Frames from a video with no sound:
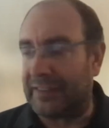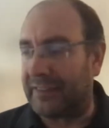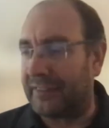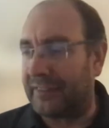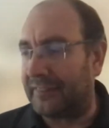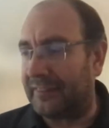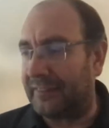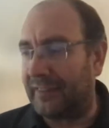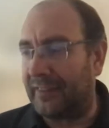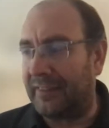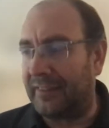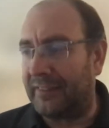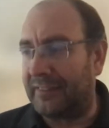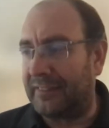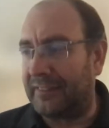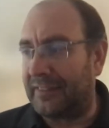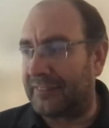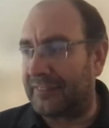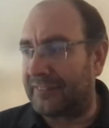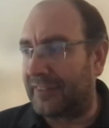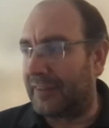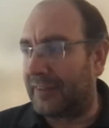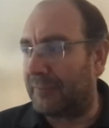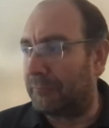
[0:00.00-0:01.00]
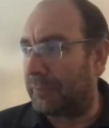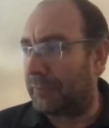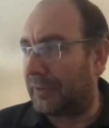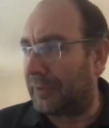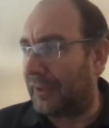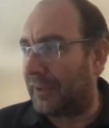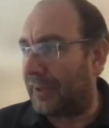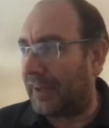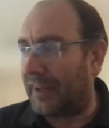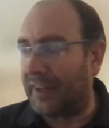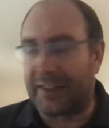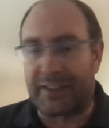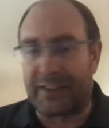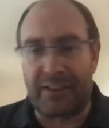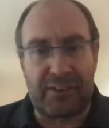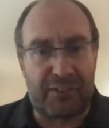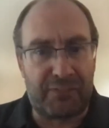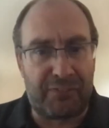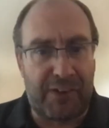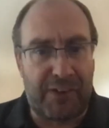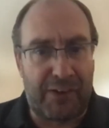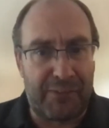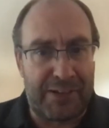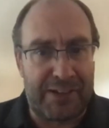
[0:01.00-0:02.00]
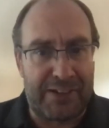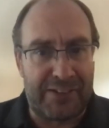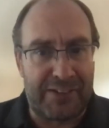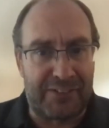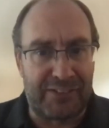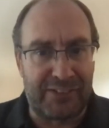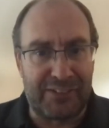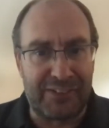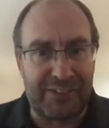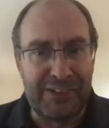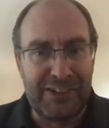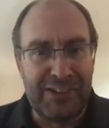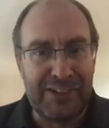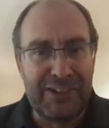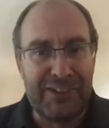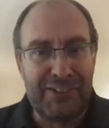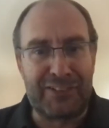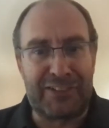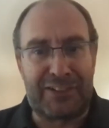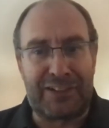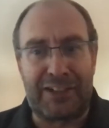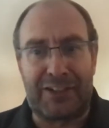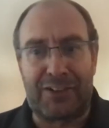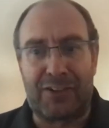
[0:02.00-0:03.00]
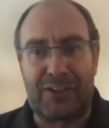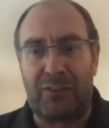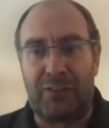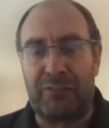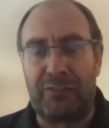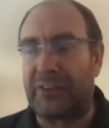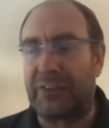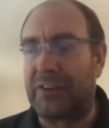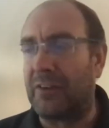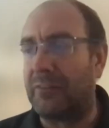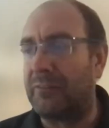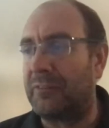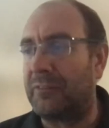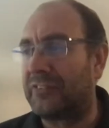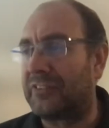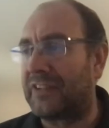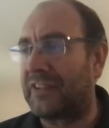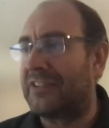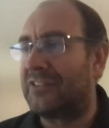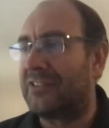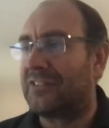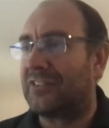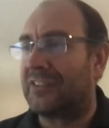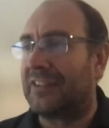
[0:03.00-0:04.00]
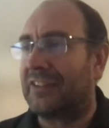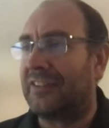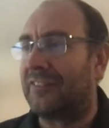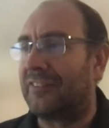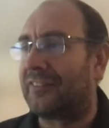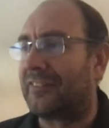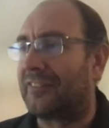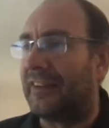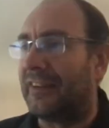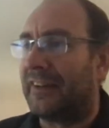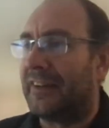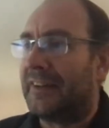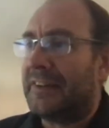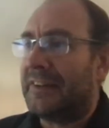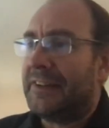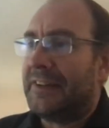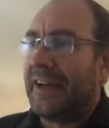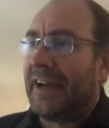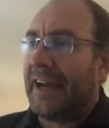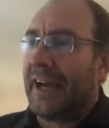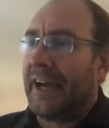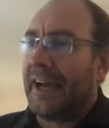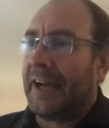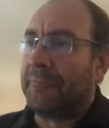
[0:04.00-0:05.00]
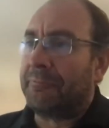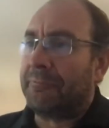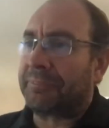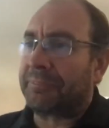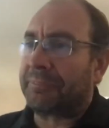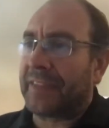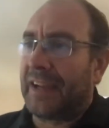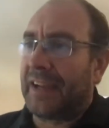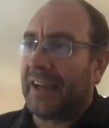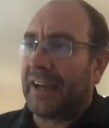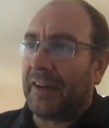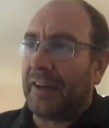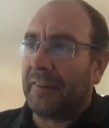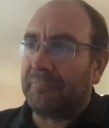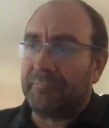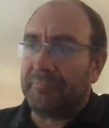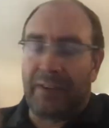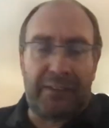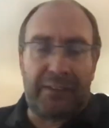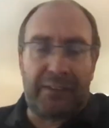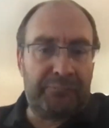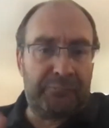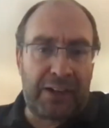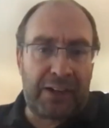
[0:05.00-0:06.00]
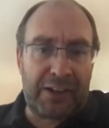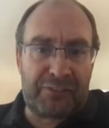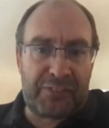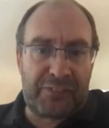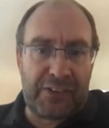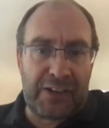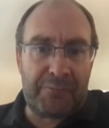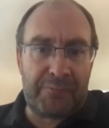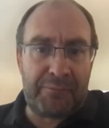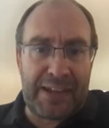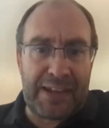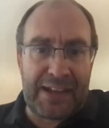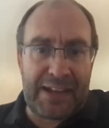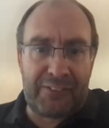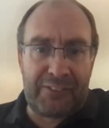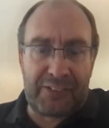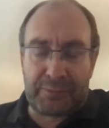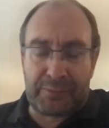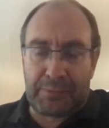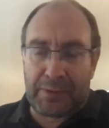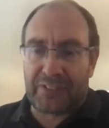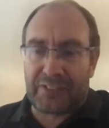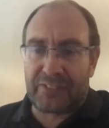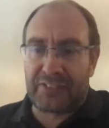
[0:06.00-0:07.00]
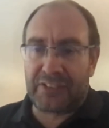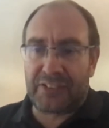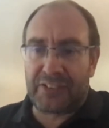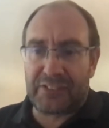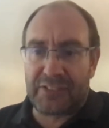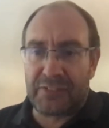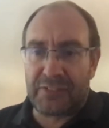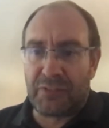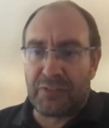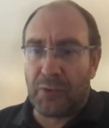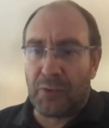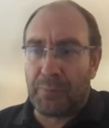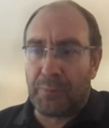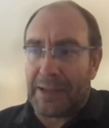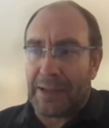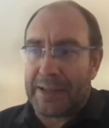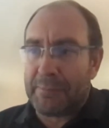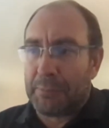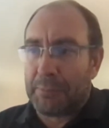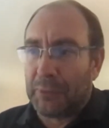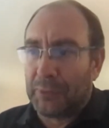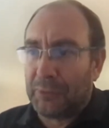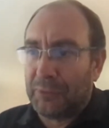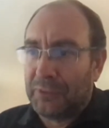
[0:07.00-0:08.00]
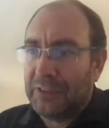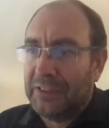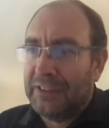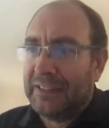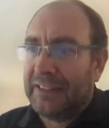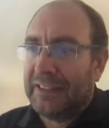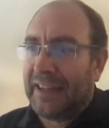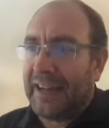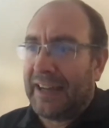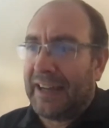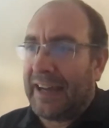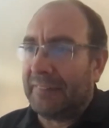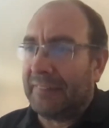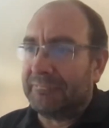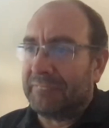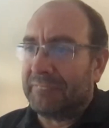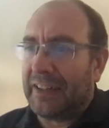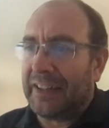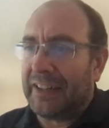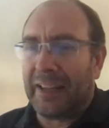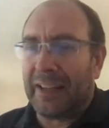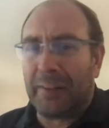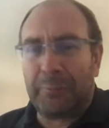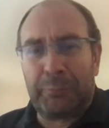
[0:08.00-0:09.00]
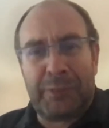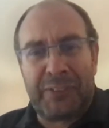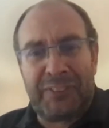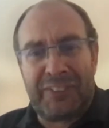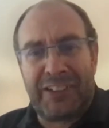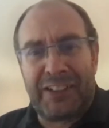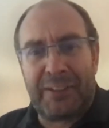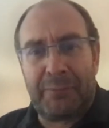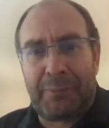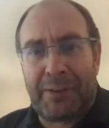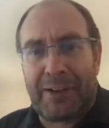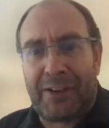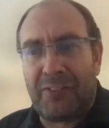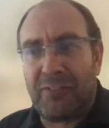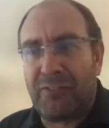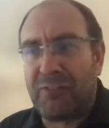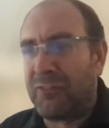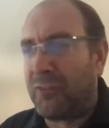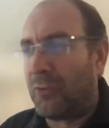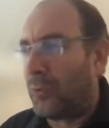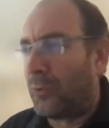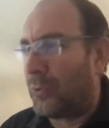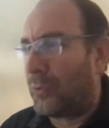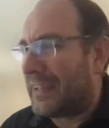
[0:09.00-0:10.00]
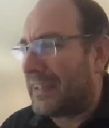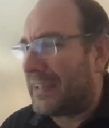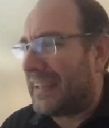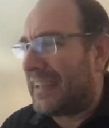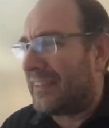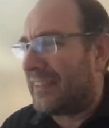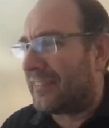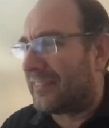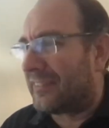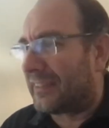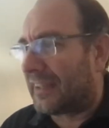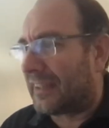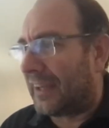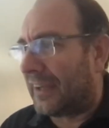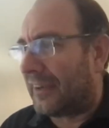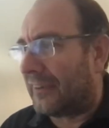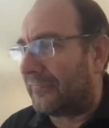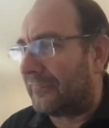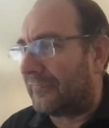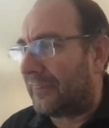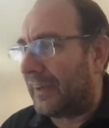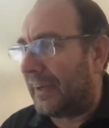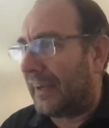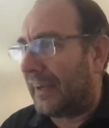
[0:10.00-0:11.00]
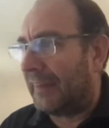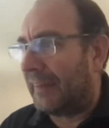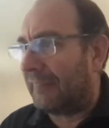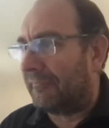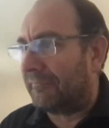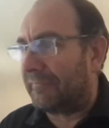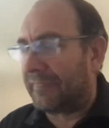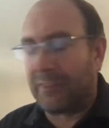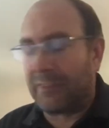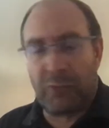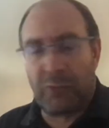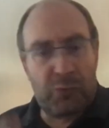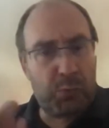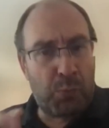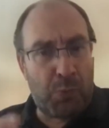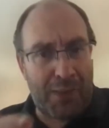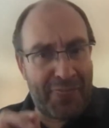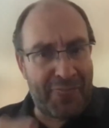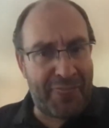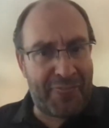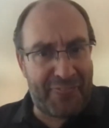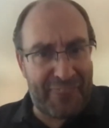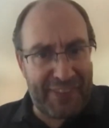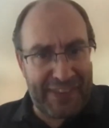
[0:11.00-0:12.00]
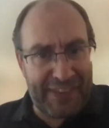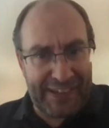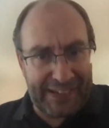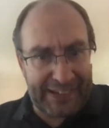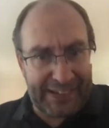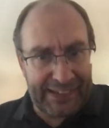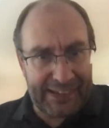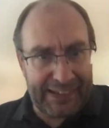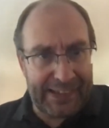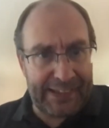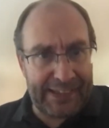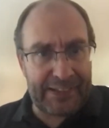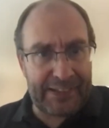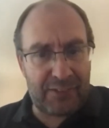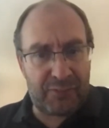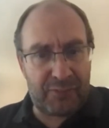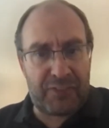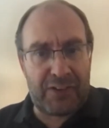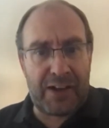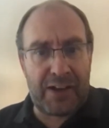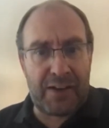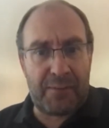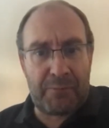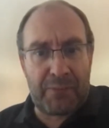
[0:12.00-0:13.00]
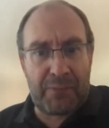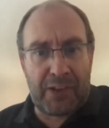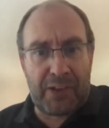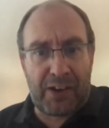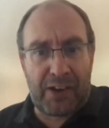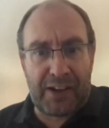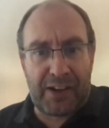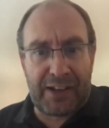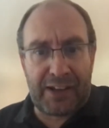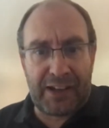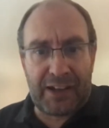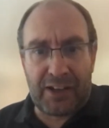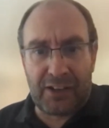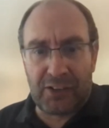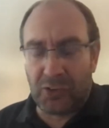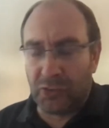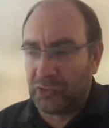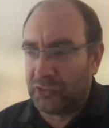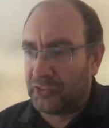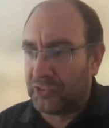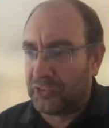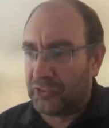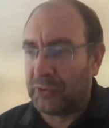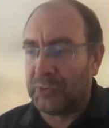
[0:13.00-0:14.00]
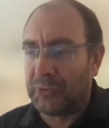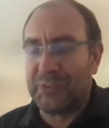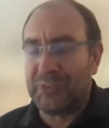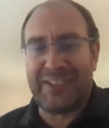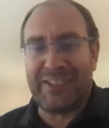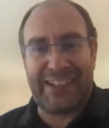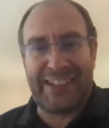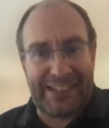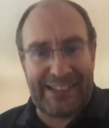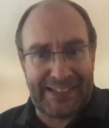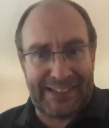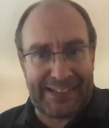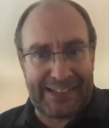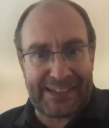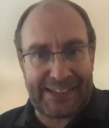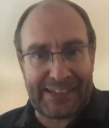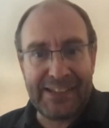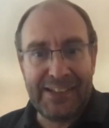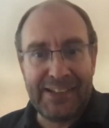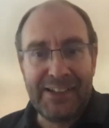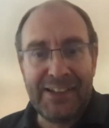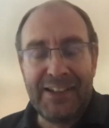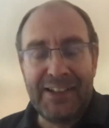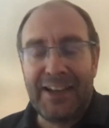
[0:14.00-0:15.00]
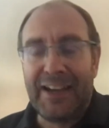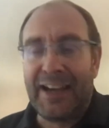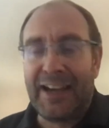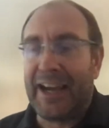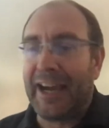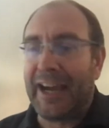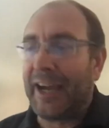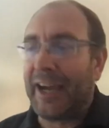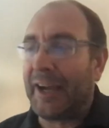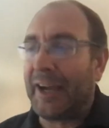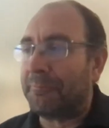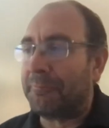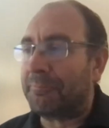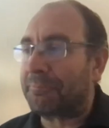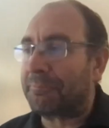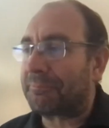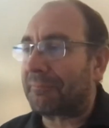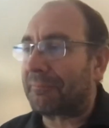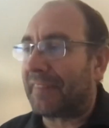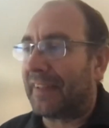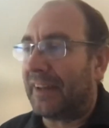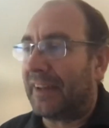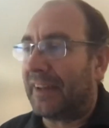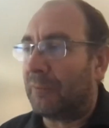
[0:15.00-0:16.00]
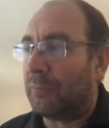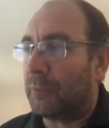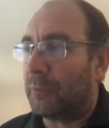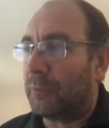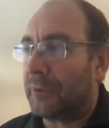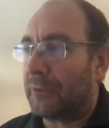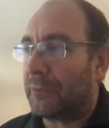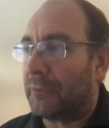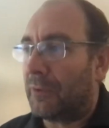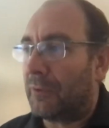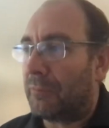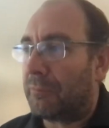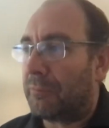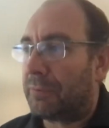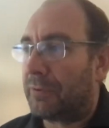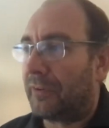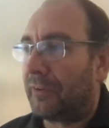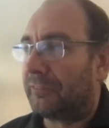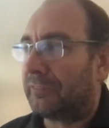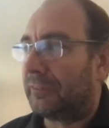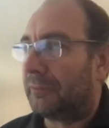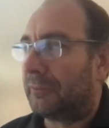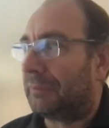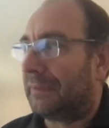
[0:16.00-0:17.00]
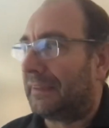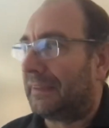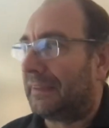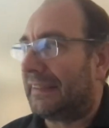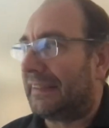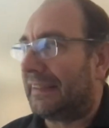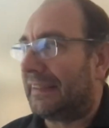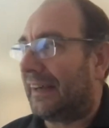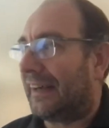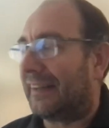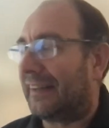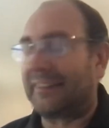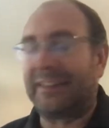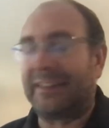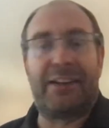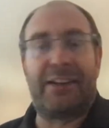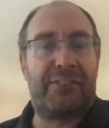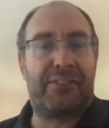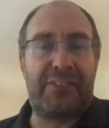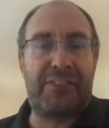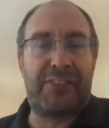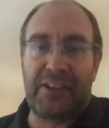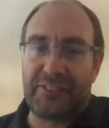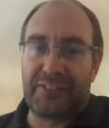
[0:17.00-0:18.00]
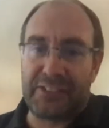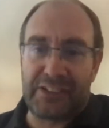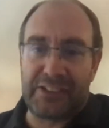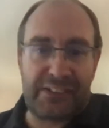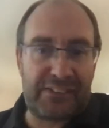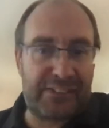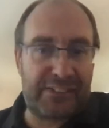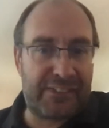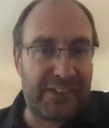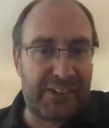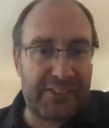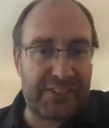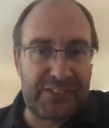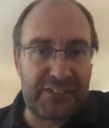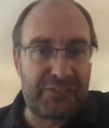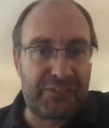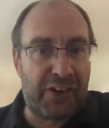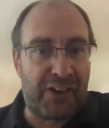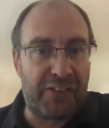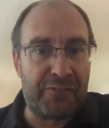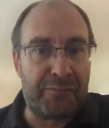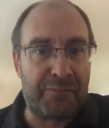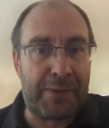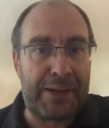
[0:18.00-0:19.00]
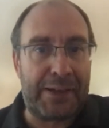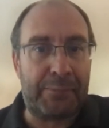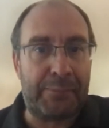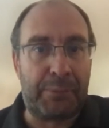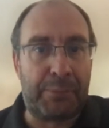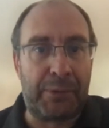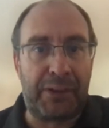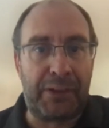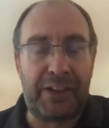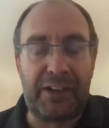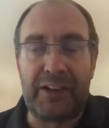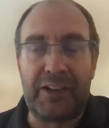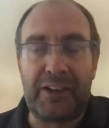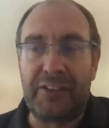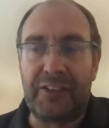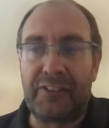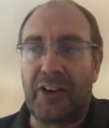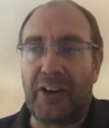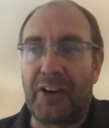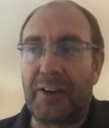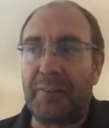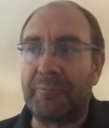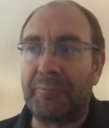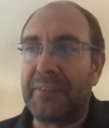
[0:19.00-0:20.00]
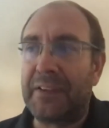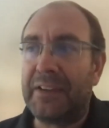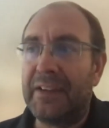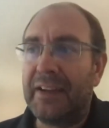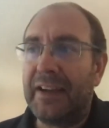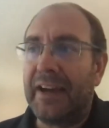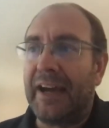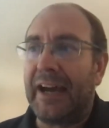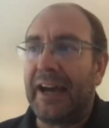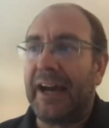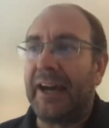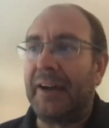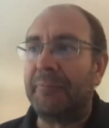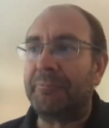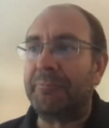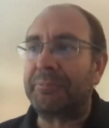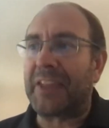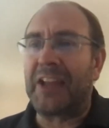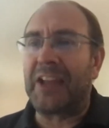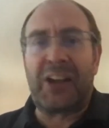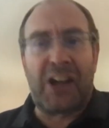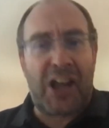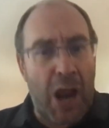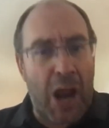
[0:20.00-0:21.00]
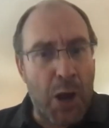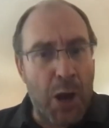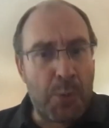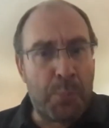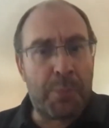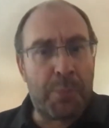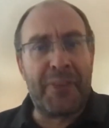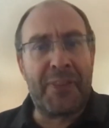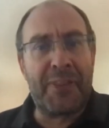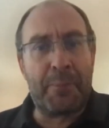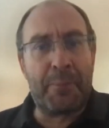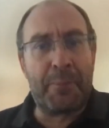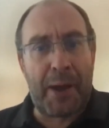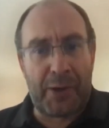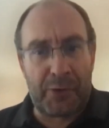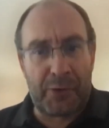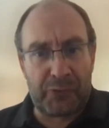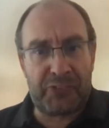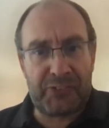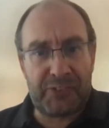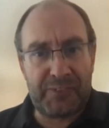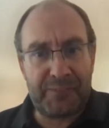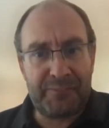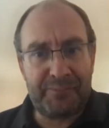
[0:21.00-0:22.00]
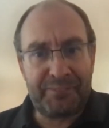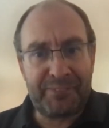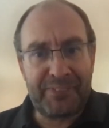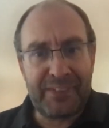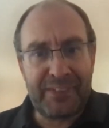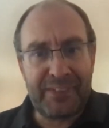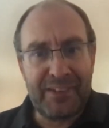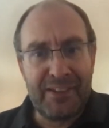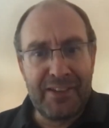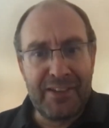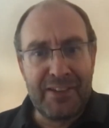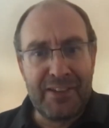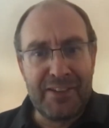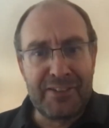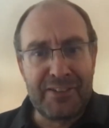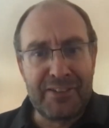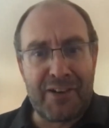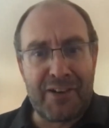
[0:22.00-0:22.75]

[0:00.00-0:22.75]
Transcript: And the example that I can throw in to kick off the conversation is that my firm now is about 64 people. And up until about 4 years ago, there was one thing in the firm that I hung on to dearly. And we were probably, 35 people at the time. And I opened the post.